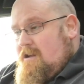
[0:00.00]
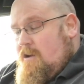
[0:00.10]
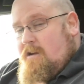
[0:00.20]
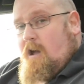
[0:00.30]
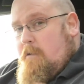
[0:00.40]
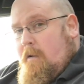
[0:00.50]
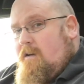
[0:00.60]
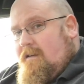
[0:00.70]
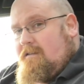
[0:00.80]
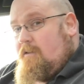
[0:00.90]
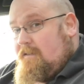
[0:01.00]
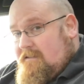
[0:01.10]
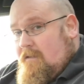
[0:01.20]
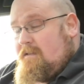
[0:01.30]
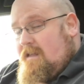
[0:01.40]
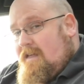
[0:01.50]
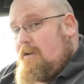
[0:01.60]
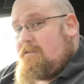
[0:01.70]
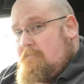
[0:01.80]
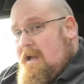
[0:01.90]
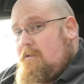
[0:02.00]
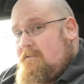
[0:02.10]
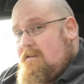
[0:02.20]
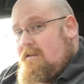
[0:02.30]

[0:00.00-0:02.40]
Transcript: You can go buy yourself a £70,000